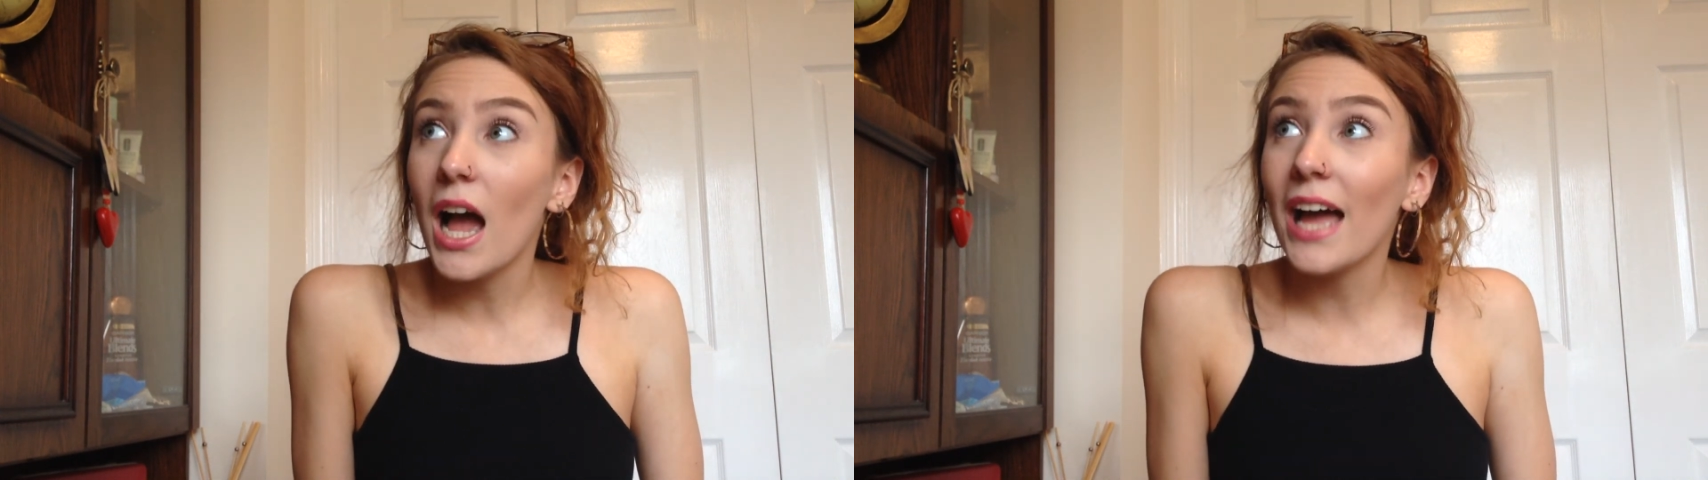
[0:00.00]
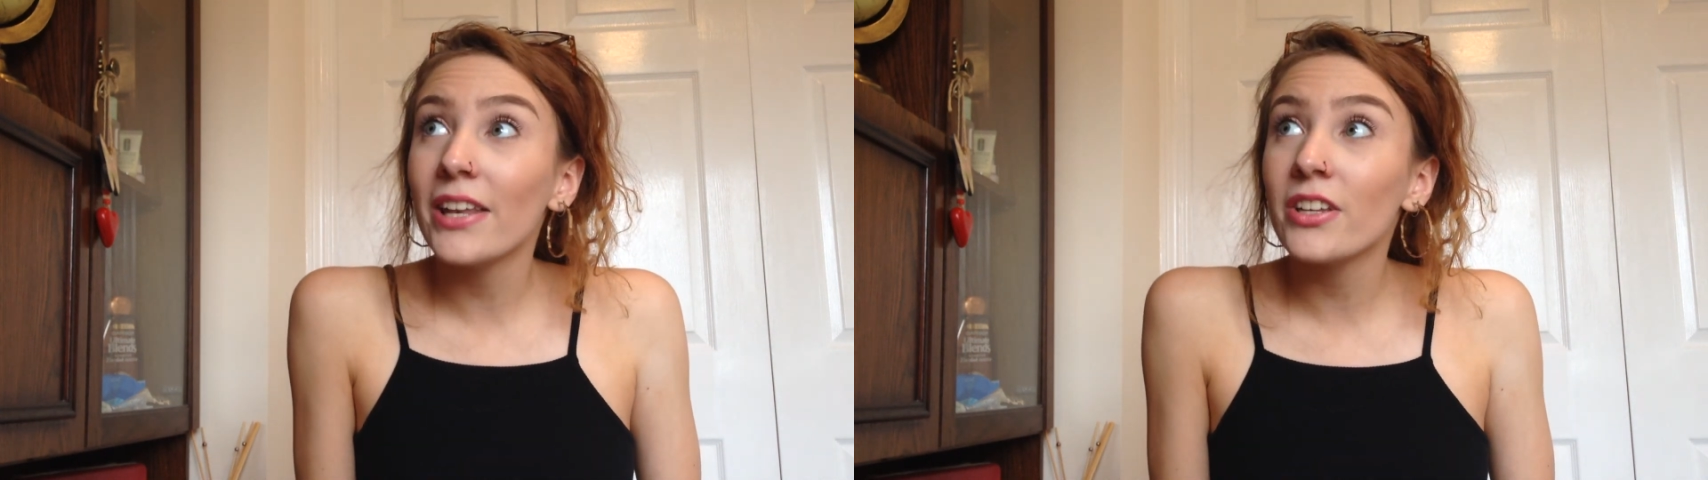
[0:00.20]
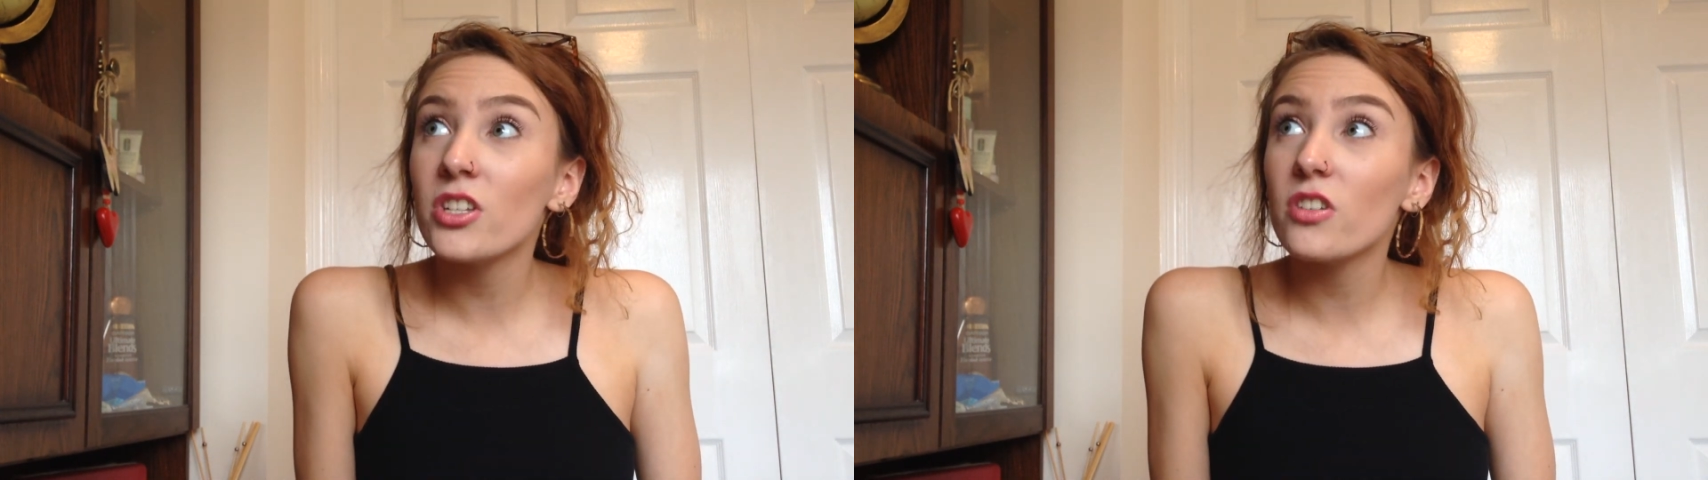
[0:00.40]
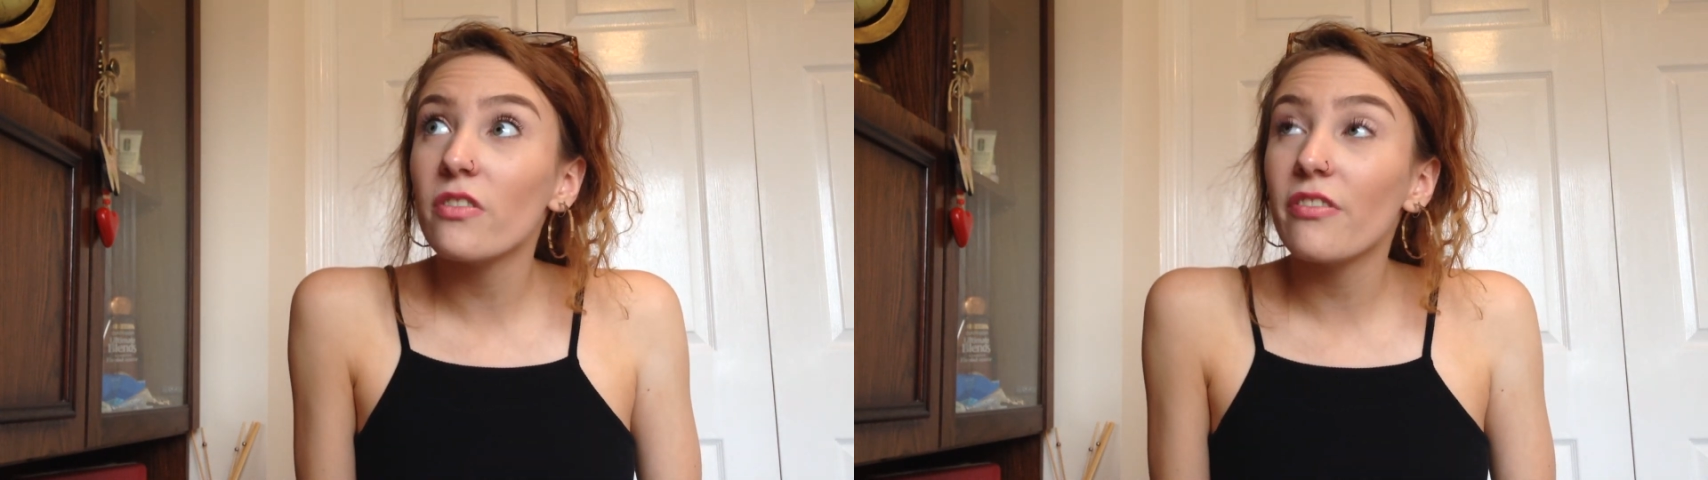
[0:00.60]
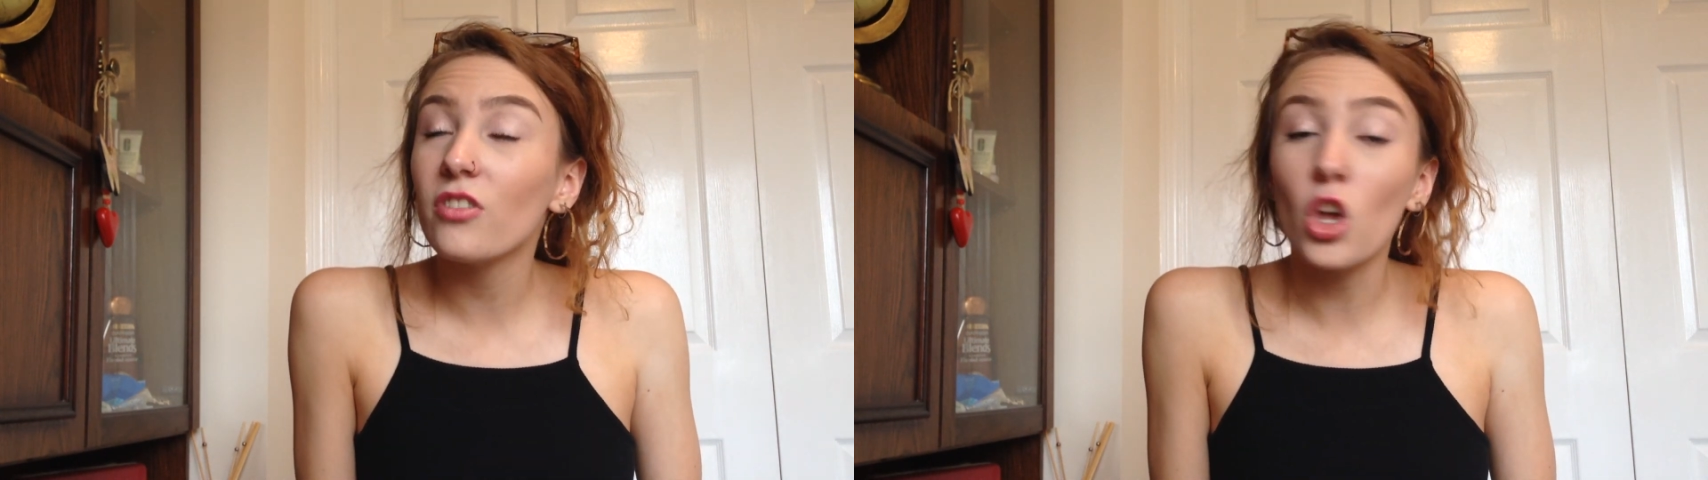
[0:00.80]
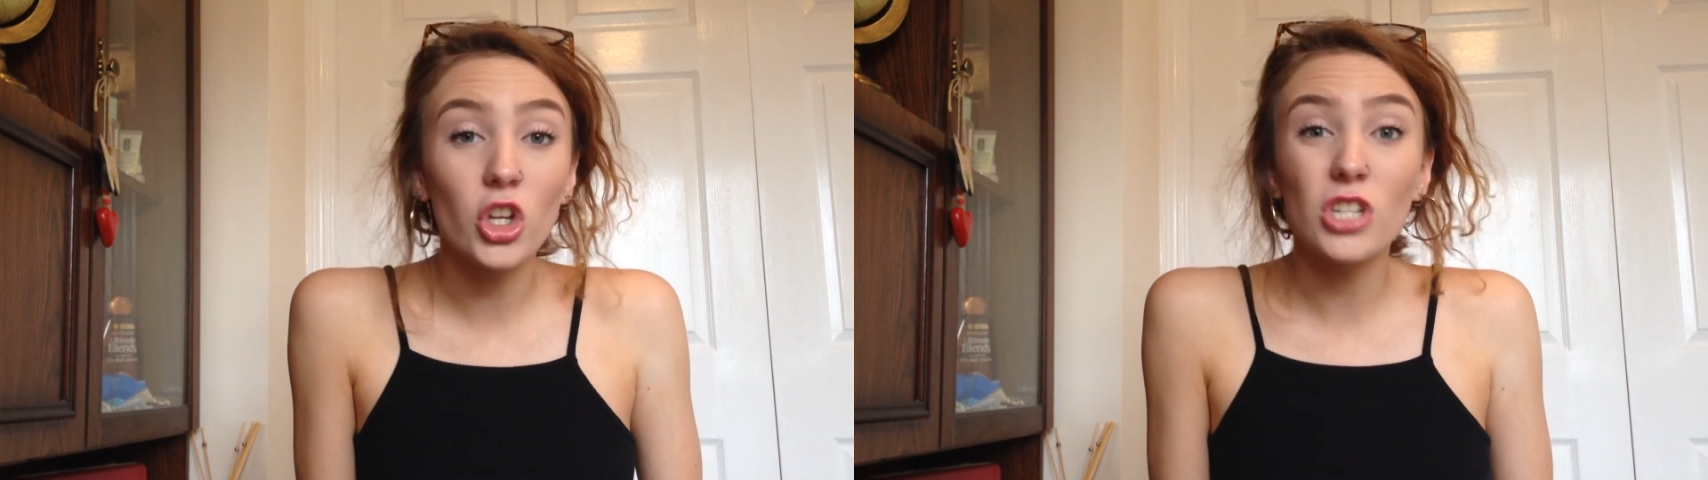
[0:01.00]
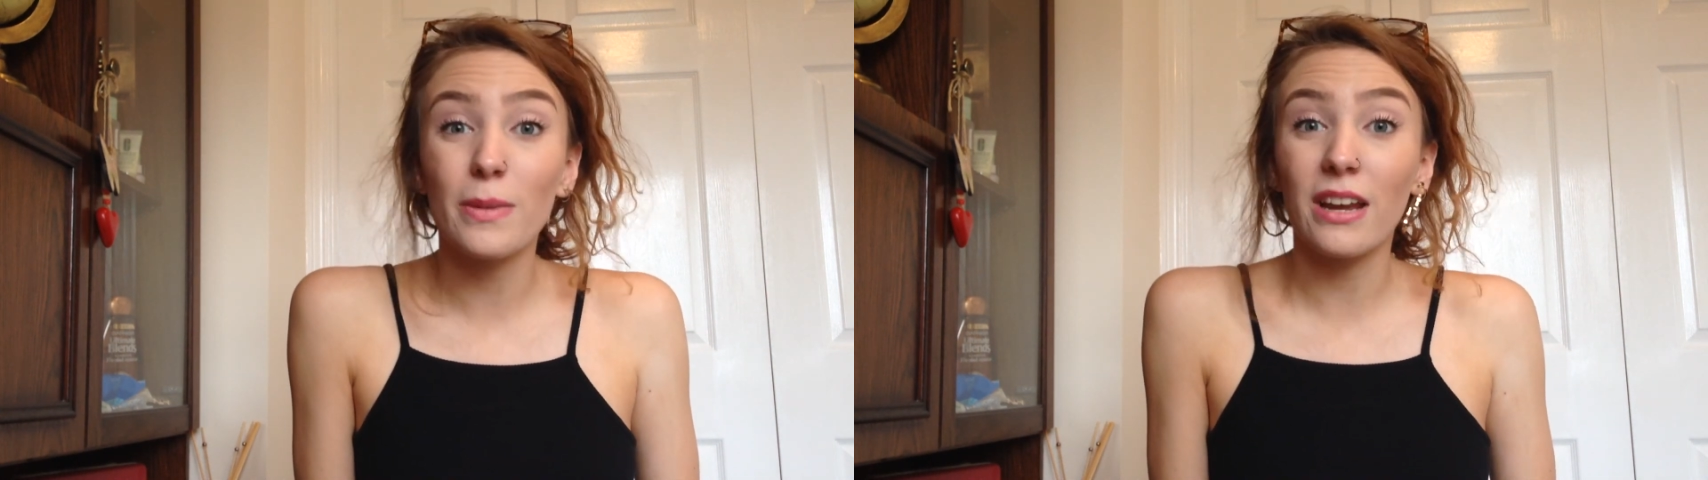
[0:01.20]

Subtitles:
and not using my